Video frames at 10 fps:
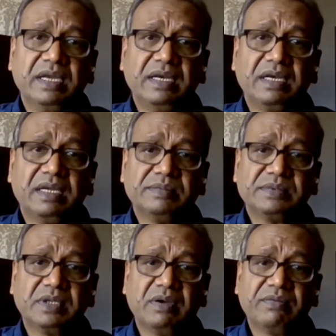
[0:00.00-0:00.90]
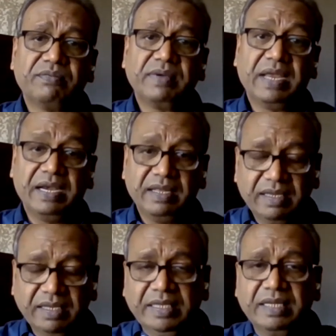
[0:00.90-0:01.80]
in terms of
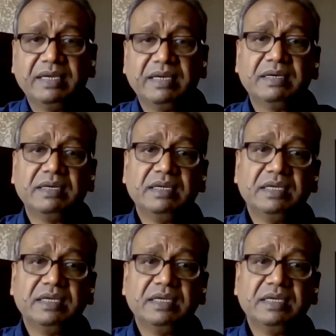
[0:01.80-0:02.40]
getting in there,